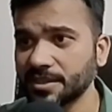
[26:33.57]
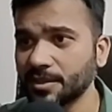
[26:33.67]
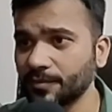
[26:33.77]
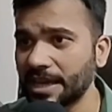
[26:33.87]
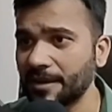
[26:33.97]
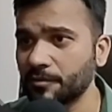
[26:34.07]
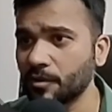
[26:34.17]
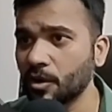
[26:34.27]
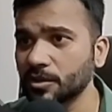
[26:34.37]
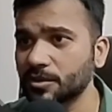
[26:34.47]
We have
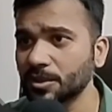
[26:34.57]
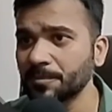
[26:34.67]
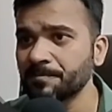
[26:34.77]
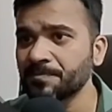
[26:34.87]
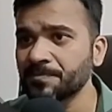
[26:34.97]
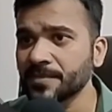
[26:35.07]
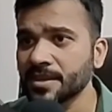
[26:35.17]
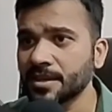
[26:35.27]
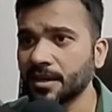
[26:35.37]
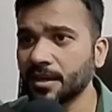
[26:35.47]
also
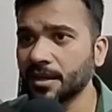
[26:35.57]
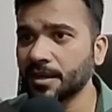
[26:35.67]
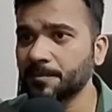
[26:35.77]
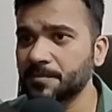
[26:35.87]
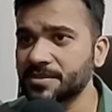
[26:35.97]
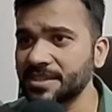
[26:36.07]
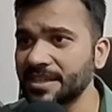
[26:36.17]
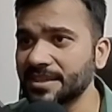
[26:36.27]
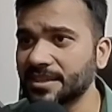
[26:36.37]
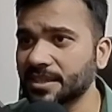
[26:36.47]

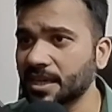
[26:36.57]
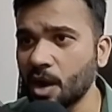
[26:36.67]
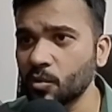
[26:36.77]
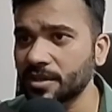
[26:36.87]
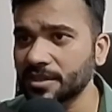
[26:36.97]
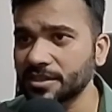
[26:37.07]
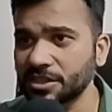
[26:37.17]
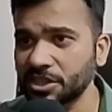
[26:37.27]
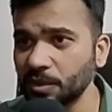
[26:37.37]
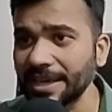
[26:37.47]
seen count
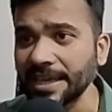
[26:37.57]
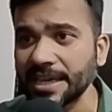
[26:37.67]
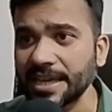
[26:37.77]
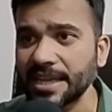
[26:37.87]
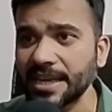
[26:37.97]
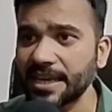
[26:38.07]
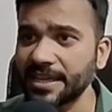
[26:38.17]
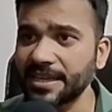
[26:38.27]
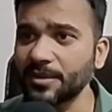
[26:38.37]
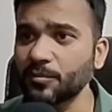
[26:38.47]
theory.
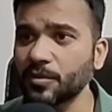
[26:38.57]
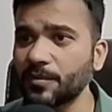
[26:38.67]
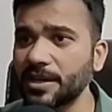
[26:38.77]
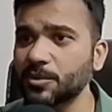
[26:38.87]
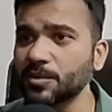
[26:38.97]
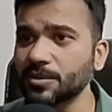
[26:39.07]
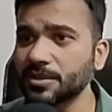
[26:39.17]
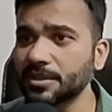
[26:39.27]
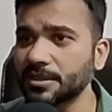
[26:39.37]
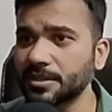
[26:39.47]
Here we will do
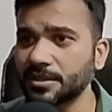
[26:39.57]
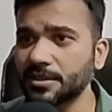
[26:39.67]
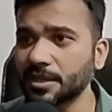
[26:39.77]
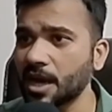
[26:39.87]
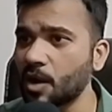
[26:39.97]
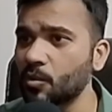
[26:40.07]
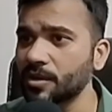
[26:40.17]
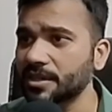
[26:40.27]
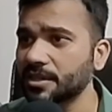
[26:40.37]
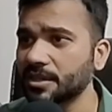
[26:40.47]
the
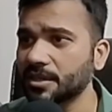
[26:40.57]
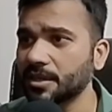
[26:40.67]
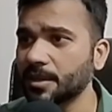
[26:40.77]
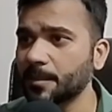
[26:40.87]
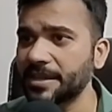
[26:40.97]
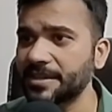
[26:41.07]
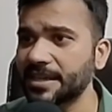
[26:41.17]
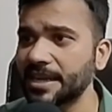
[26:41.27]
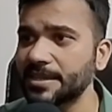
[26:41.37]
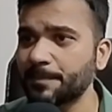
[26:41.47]
count,
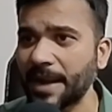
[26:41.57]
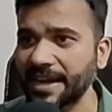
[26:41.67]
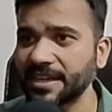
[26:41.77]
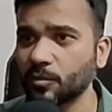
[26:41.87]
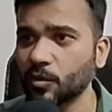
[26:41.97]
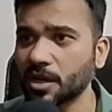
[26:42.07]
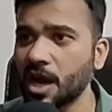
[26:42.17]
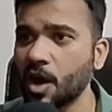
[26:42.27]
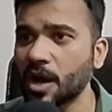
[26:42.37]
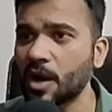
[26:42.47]
basically the practical work,
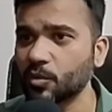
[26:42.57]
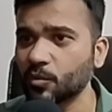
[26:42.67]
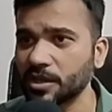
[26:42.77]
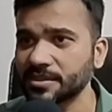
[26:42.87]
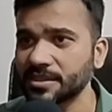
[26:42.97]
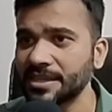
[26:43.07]
how count works.